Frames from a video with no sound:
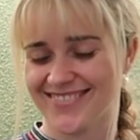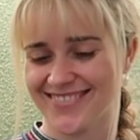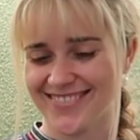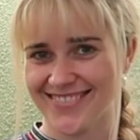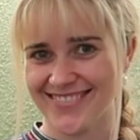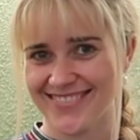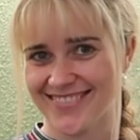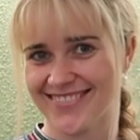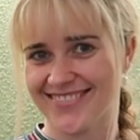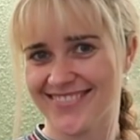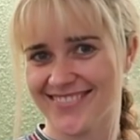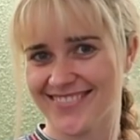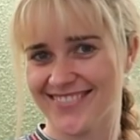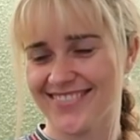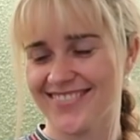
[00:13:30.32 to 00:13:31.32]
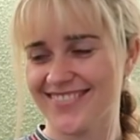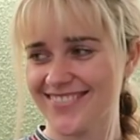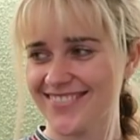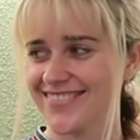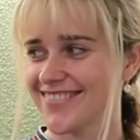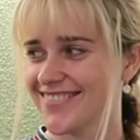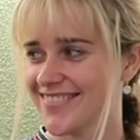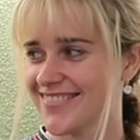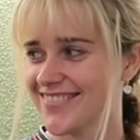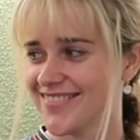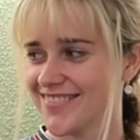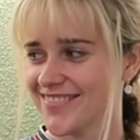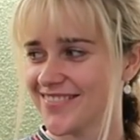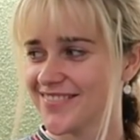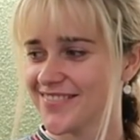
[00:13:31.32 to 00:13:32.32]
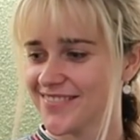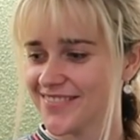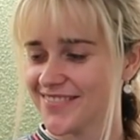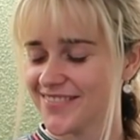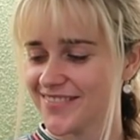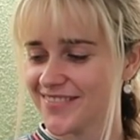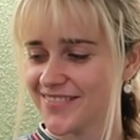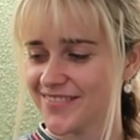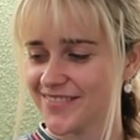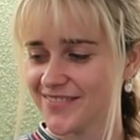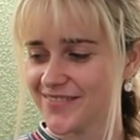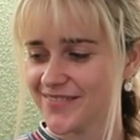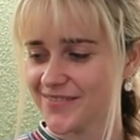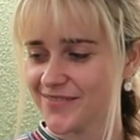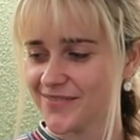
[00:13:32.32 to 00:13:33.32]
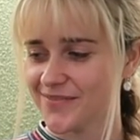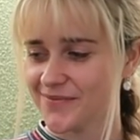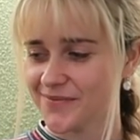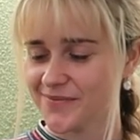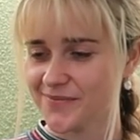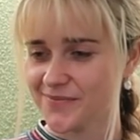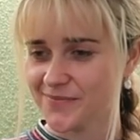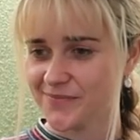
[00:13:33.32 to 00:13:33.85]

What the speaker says: No words are spoken by the person on screen.